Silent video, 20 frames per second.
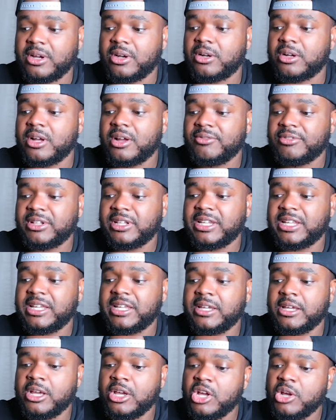are
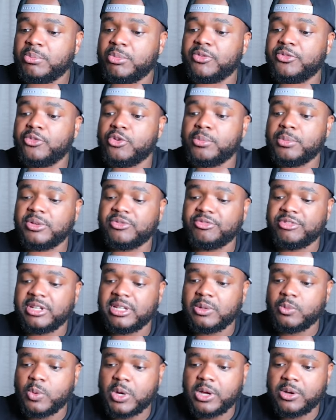currently performing
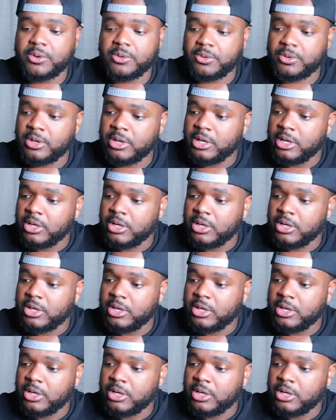really well.